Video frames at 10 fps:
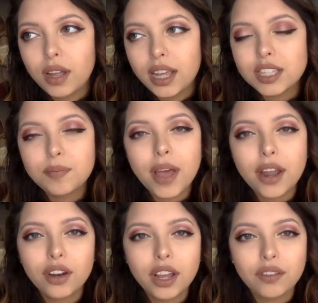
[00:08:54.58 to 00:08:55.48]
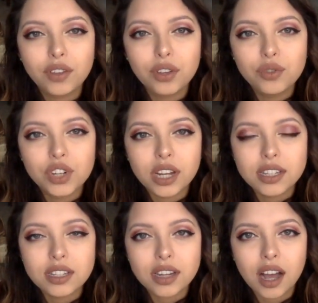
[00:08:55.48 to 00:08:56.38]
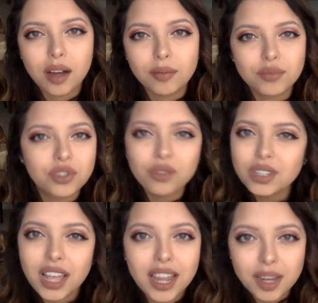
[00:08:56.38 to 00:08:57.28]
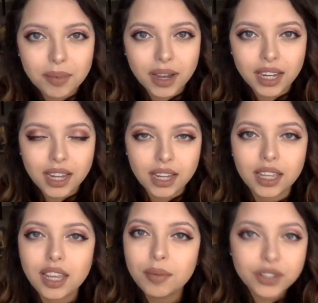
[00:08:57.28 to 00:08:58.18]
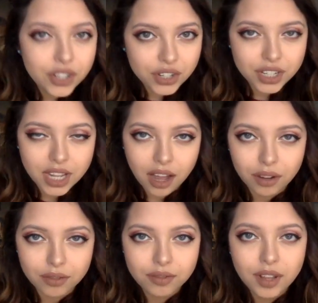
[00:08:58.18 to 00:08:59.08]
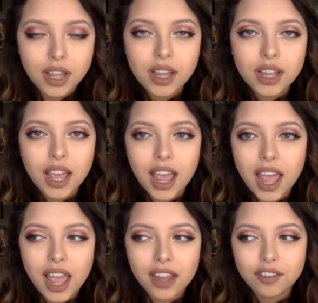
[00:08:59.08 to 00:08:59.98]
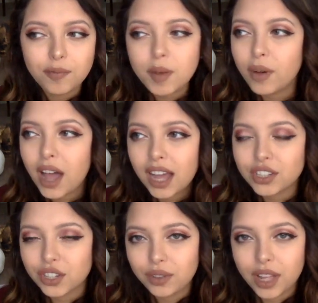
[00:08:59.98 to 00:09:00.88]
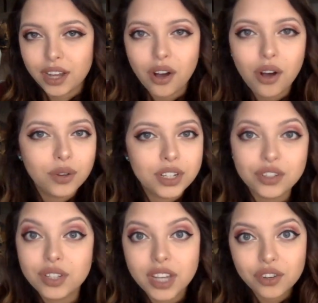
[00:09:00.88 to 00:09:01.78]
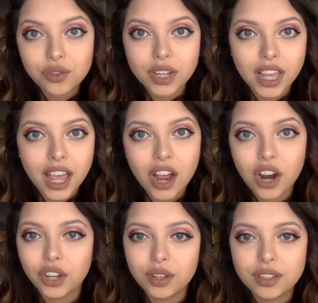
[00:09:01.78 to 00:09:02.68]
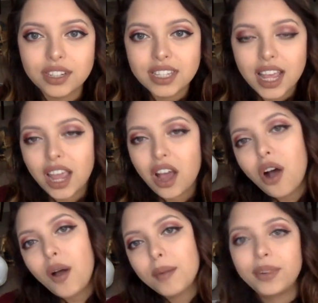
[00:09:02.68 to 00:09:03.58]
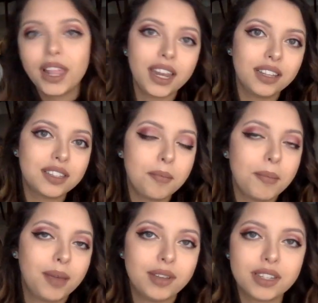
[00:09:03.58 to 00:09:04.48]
it's better if you just don't tell anybody, keep it to yourself, and if people ask you like, oh, did you schedule it yet? Or you just say, oh, I'm planning to maybe